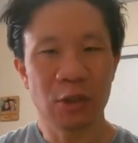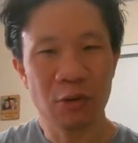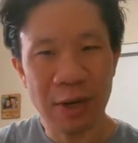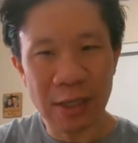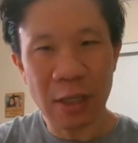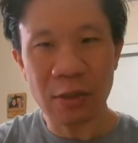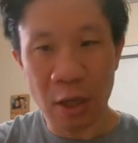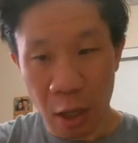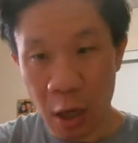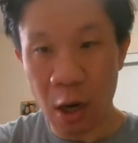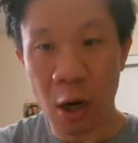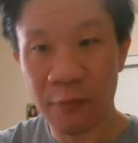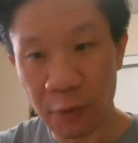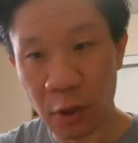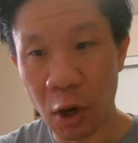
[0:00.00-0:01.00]
try not to
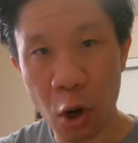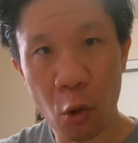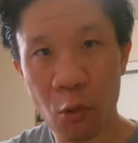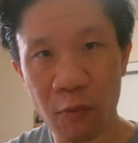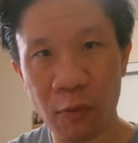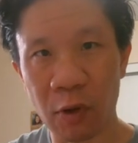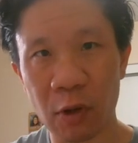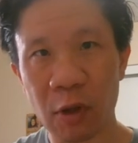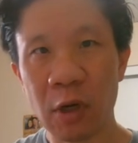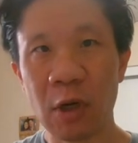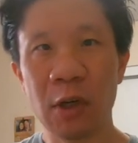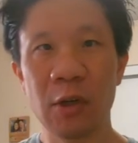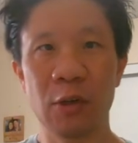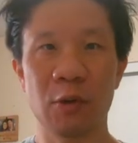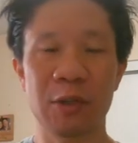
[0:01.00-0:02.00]
hover over
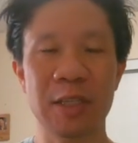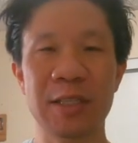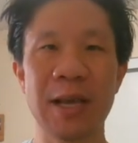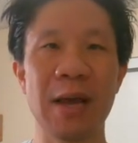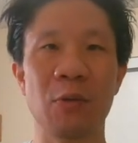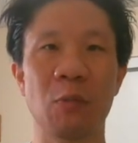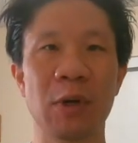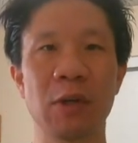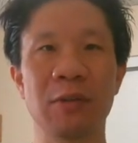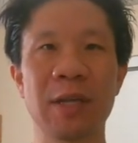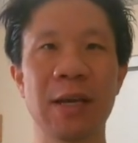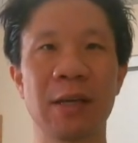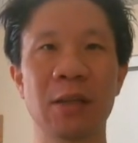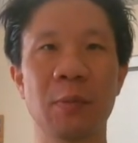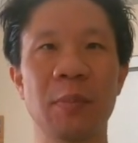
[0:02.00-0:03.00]
your set when you're
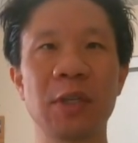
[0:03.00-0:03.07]
taking the